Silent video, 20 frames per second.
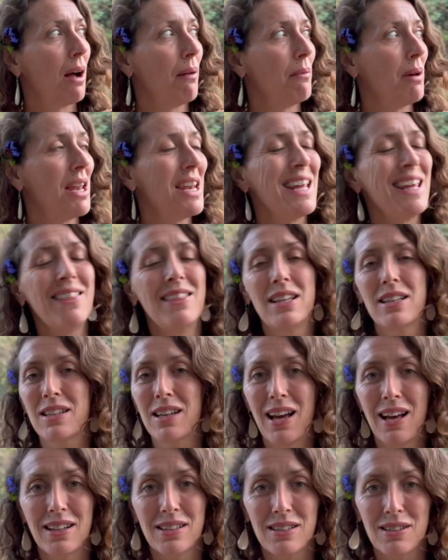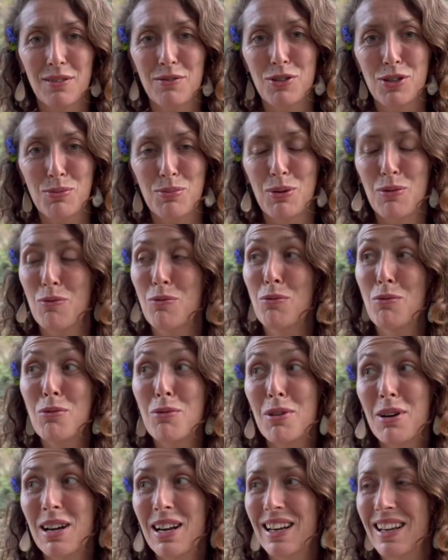And in these lands, I've just been
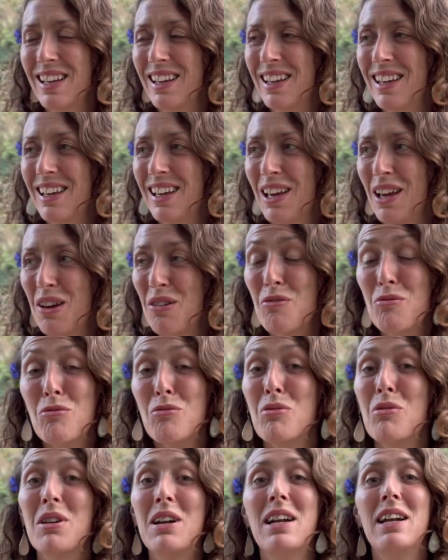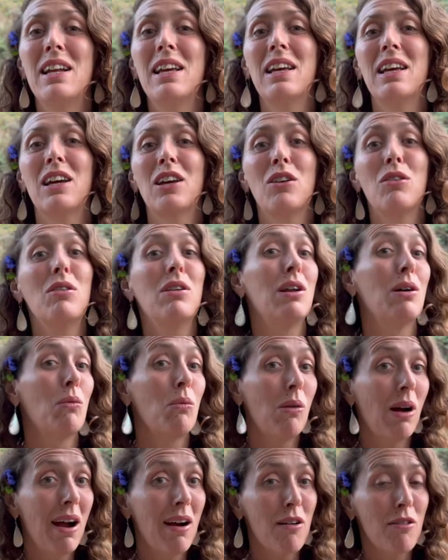really, really acutely
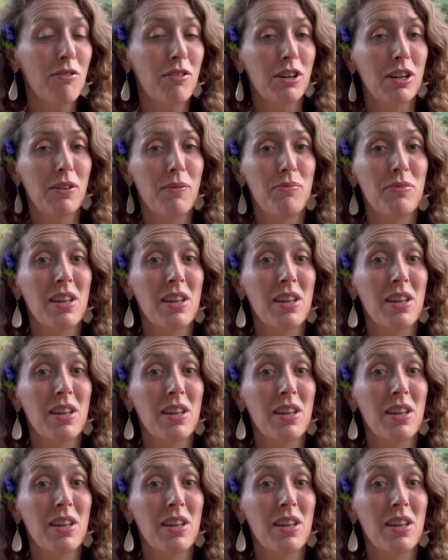aware of it